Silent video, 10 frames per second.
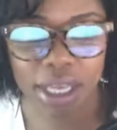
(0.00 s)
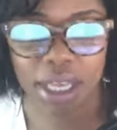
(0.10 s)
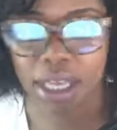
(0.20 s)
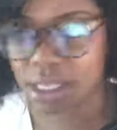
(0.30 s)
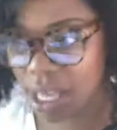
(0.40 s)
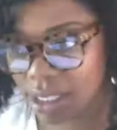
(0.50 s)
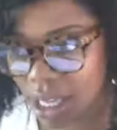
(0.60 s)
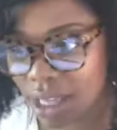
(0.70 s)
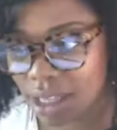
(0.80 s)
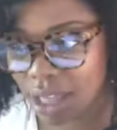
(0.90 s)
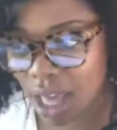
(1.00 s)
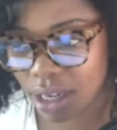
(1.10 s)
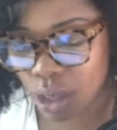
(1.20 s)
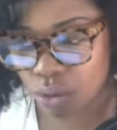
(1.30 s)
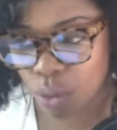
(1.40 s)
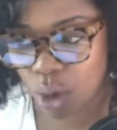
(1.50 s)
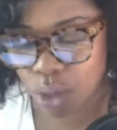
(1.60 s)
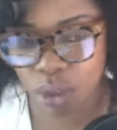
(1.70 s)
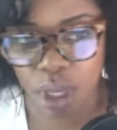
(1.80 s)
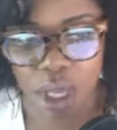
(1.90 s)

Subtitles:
It takes a lot of work.